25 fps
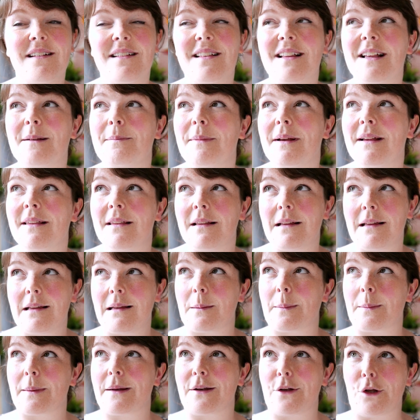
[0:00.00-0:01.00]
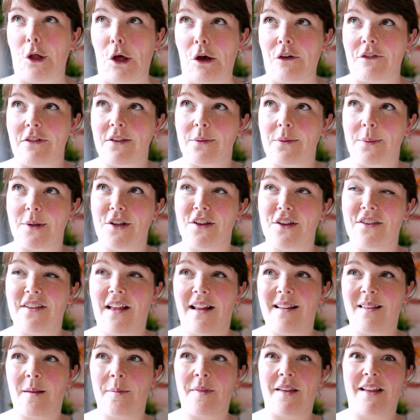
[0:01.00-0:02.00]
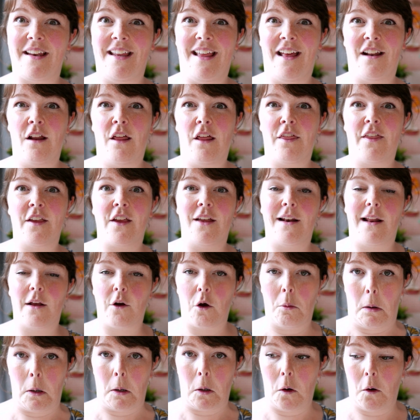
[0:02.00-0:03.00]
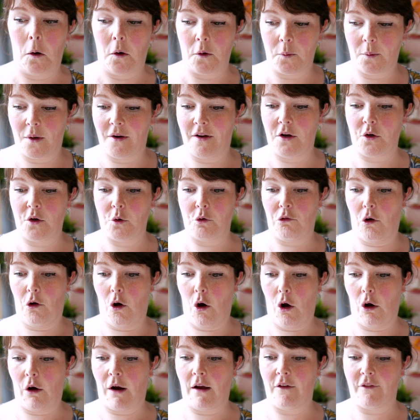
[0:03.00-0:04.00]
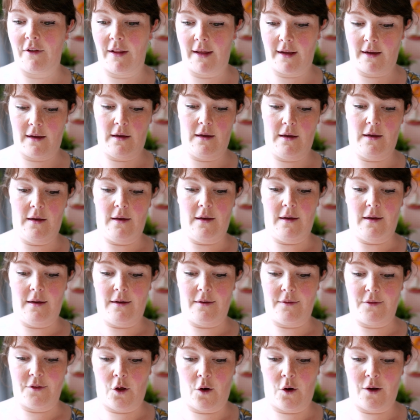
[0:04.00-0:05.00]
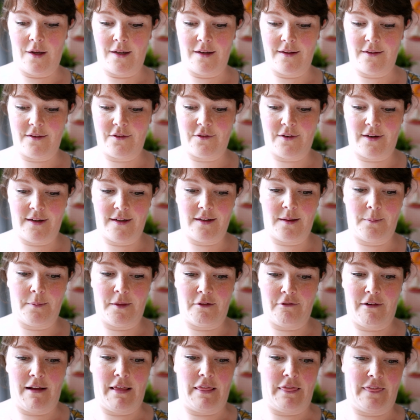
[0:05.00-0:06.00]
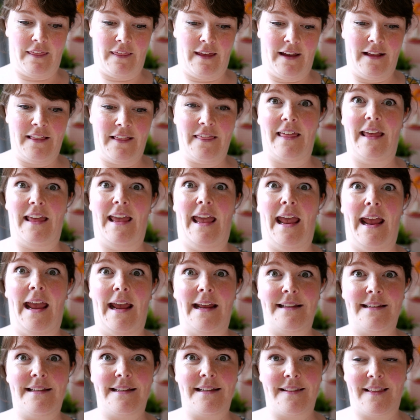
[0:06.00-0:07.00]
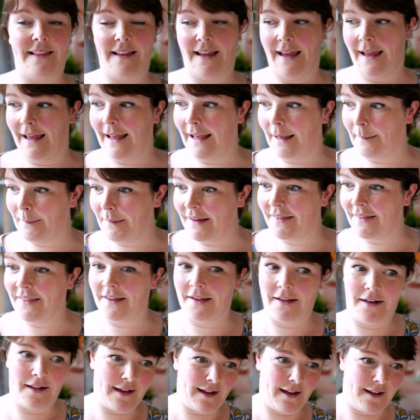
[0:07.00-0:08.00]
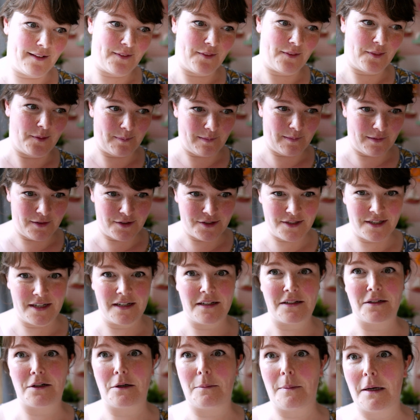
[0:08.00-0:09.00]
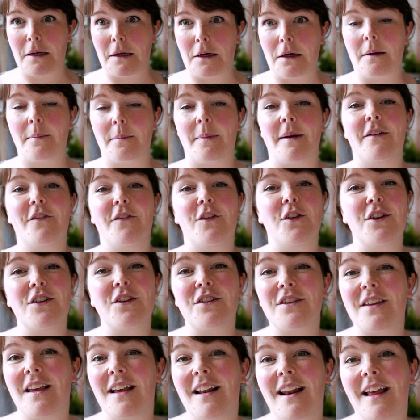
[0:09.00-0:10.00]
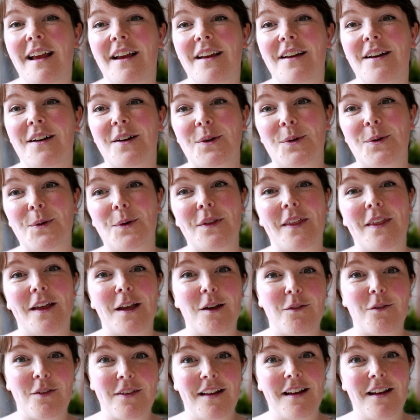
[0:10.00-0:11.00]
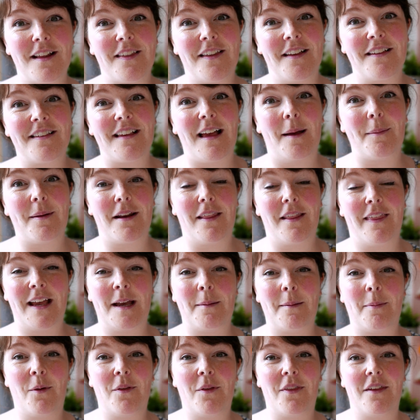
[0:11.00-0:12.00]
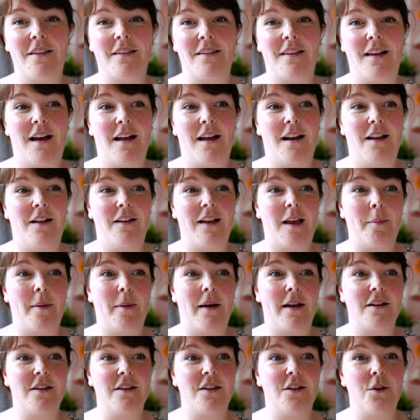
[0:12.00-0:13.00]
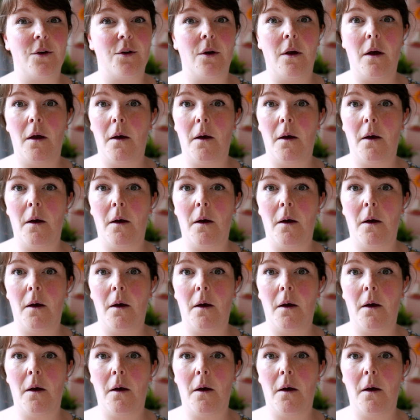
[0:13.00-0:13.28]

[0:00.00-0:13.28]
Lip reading: like makes you a little bit nervous when you send something and you hear nothing. You're like, oh my god, what did I do wrong? I've like not illustrated them the right thing. They hate it, they hate me, they're gonna cancel the project, oh my god. But if you just say like, cool, thank you for sending this, I'm gonna think about this and I'll get back to you.